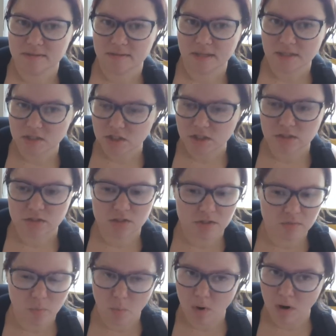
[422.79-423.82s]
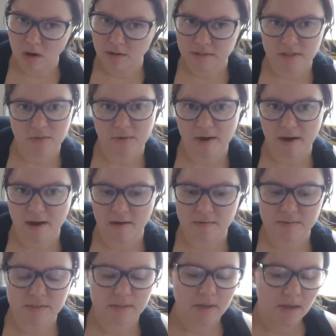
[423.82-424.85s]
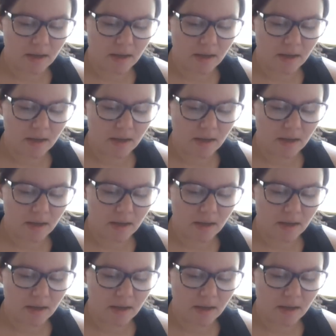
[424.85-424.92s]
Like she could just walk to our house.